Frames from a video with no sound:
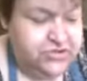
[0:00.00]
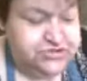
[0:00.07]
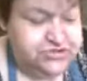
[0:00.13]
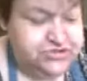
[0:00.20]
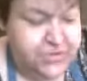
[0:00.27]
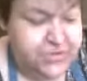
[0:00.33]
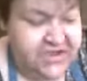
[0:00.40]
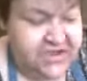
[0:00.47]

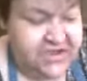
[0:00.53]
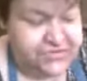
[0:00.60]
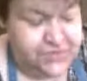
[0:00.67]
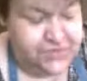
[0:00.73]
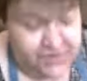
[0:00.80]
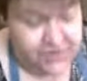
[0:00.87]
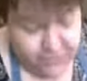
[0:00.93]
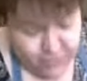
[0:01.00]
so I guess
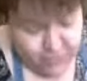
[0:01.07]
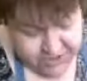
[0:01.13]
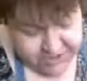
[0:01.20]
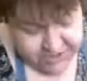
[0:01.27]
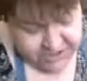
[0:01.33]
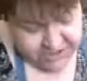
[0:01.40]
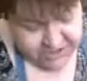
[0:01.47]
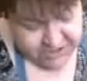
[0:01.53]
I'll get
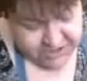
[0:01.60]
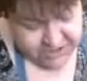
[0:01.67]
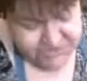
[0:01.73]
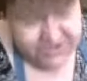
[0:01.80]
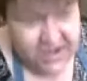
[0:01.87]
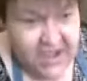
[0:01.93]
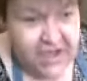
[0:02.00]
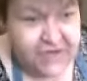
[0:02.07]
working on these
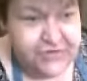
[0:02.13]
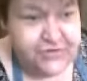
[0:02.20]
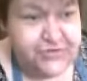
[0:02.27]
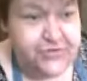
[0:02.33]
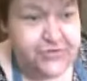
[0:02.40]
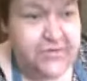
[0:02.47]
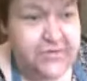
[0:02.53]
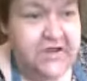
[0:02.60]

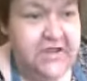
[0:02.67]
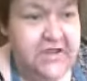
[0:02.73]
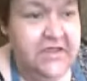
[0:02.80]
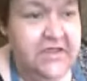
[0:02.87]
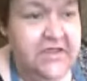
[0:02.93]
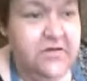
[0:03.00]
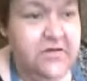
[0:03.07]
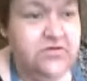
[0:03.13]
last
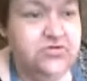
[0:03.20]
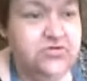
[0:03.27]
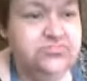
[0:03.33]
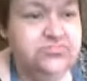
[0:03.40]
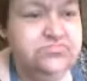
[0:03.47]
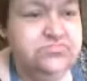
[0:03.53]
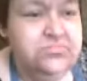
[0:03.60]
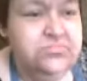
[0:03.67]
3.
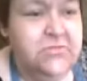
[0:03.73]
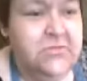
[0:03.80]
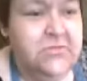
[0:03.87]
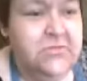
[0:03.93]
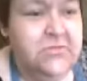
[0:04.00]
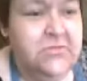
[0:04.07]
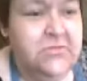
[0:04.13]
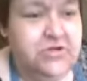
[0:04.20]

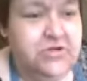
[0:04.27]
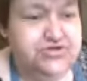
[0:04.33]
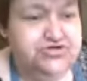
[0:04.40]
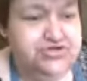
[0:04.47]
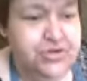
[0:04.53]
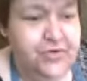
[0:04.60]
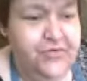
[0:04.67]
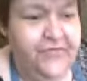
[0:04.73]

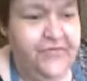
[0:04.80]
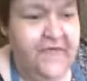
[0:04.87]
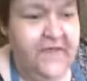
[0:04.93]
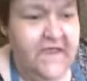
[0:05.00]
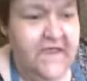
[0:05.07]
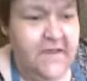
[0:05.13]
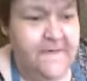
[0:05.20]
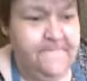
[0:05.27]
Show
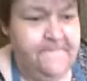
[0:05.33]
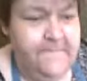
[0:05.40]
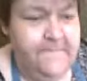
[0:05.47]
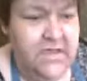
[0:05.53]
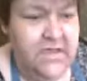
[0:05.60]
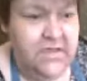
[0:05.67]
them.